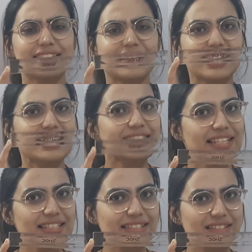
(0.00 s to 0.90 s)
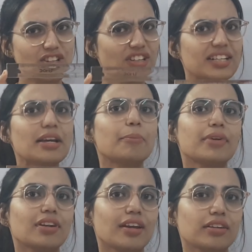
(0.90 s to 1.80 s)
Is this not a number
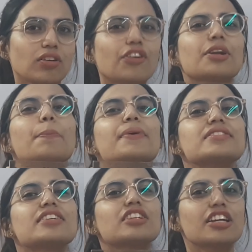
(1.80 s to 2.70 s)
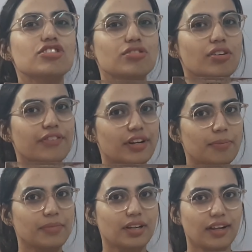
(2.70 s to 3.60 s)
line or a representation of a
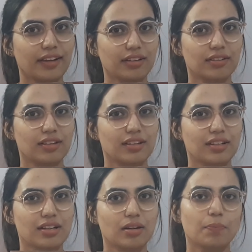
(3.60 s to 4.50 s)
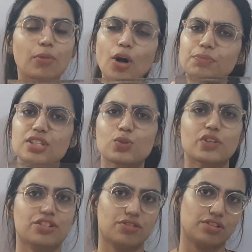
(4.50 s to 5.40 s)
number line? Pop this
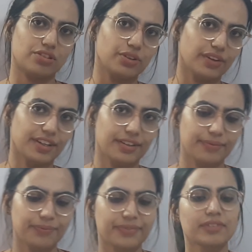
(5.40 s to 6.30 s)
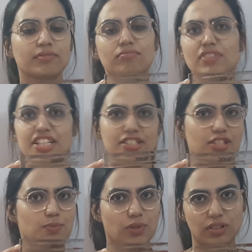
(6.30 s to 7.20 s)
question in your head. It is a
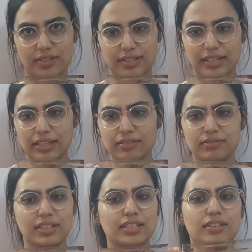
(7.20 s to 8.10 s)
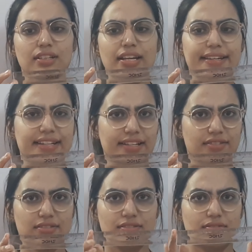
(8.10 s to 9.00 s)
small scale. It
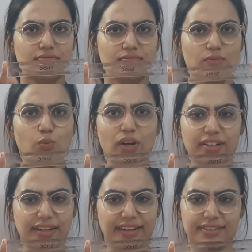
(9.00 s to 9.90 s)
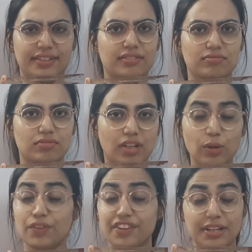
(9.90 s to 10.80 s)
has one end.
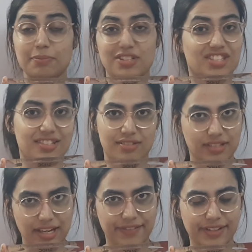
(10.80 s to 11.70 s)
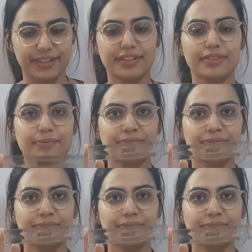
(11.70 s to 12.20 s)
However, numbers doesn't have an end.